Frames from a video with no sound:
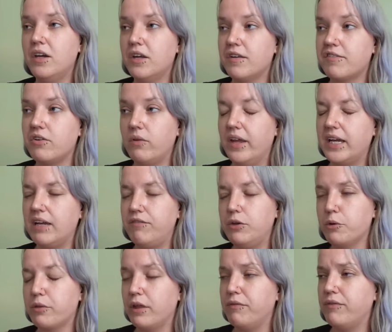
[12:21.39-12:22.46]
So like if you're
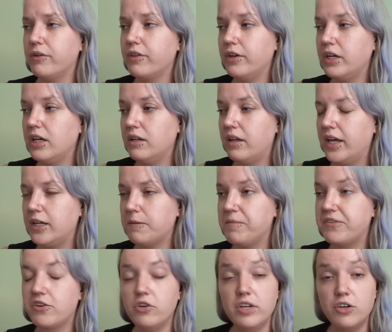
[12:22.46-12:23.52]
thinking like,
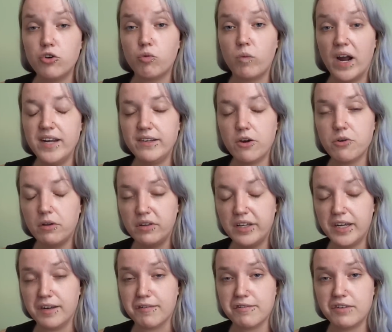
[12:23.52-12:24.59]
so you need to write down a
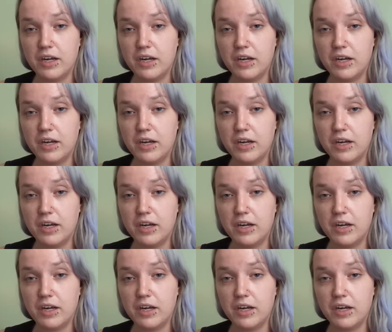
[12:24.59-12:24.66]
list